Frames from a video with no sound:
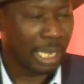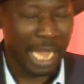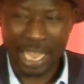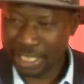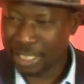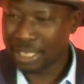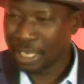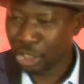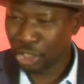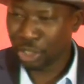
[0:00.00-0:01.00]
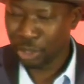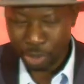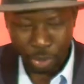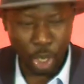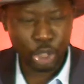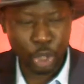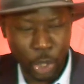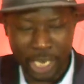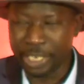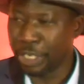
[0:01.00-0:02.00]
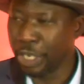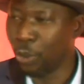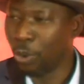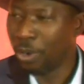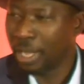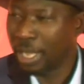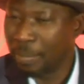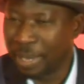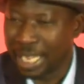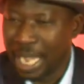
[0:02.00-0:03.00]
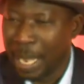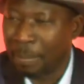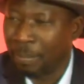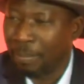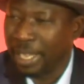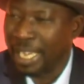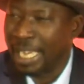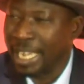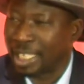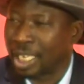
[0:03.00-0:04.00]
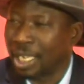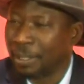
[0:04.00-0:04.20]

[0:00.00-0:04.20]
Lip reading: As those who continue become elite,